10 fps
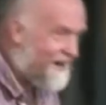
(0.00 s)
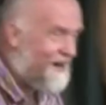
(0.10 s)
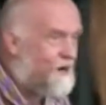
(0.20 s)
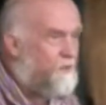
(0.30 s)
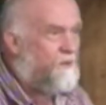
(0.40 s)

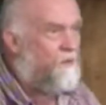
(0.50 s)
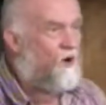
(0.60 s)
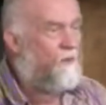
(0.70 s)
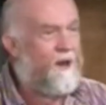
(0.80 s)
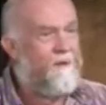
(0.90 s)
little bit more
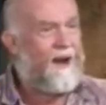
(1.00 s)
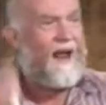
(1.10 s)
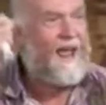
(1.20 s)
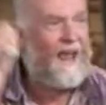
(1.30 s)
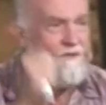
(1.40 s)
about him. But
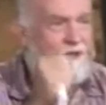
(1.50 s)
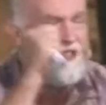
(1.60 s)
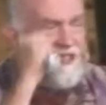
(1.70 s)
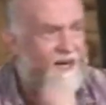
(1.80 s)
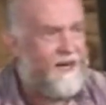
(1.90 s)
I have to
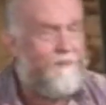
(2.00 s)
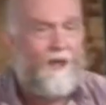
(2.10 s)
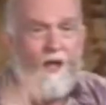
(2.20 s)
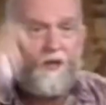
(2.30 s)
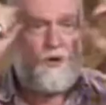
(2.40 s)
see him
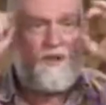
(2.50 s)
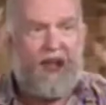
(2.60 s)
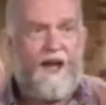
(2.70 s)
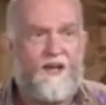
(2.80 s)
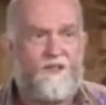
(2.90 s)
through the
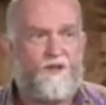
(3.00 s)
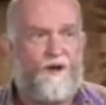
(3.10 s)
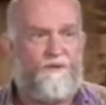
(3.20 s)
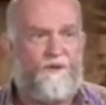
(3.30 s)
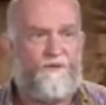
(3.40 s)
eyes
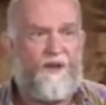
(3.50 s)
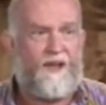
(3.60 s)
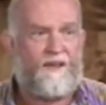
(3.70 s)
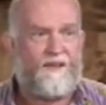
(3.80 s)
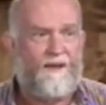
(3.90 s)
of
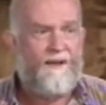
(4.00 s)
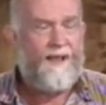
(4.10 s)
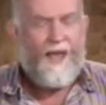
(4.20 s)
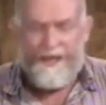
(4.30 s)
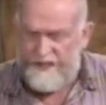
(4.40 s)
faith.
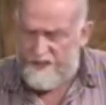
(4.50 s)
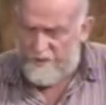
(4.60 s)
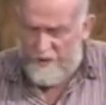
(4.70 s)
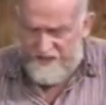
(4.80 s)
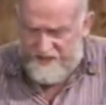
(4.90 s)
And this is
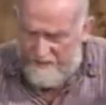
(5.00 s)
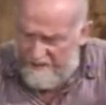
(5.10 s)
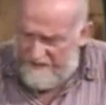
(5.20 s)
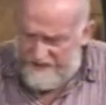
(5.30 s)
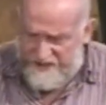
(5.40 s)
where some
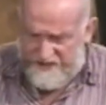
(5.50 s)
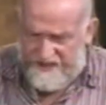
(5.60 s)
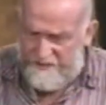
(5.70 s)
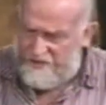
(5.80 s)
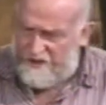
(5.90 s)
of us just
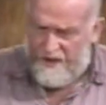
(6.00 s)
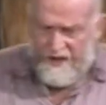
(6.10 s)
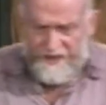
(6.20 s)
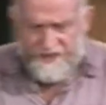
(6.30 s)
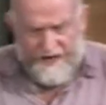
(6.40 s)
seem to
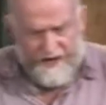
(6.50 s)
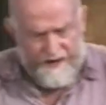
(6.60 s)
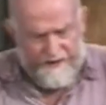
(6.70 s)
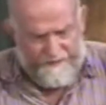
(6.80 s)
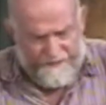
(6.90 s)
kind
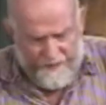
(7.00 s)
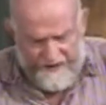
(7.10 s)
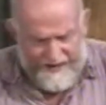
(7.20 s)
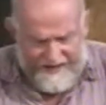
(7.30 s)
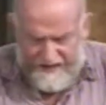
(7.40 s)
of fall
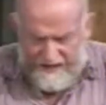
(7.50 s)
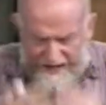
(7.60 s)
down. Like